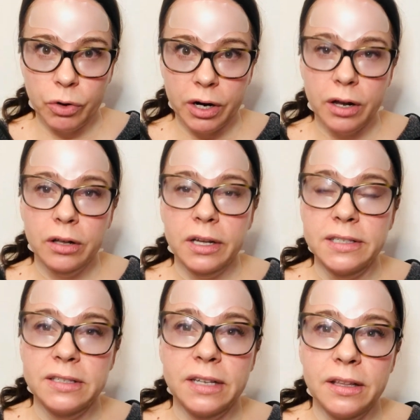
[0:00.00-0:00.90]
work,
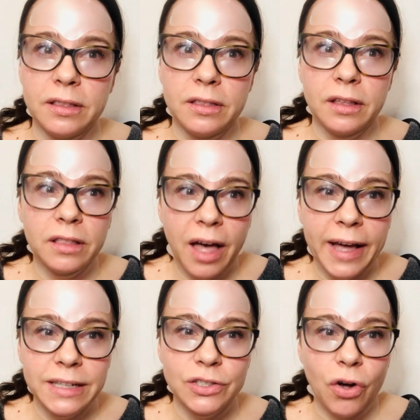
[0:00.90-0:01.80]
because the
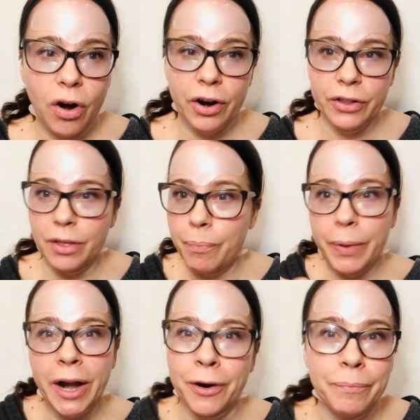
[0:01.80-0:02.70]
lines are the
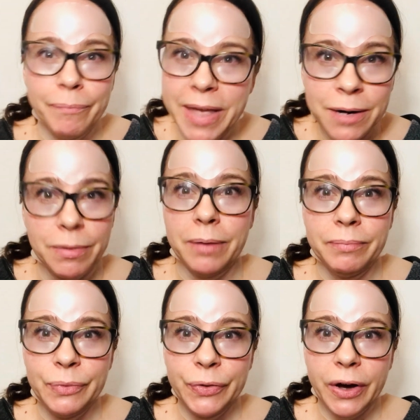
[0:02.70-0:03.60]
bare
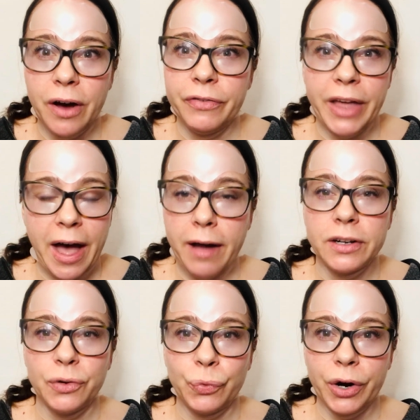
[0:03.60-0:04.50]
minimum of the
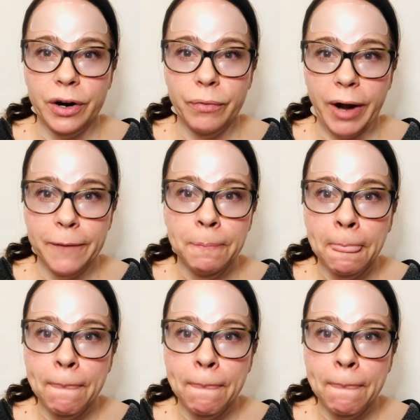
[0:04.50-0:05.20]
acting work, right?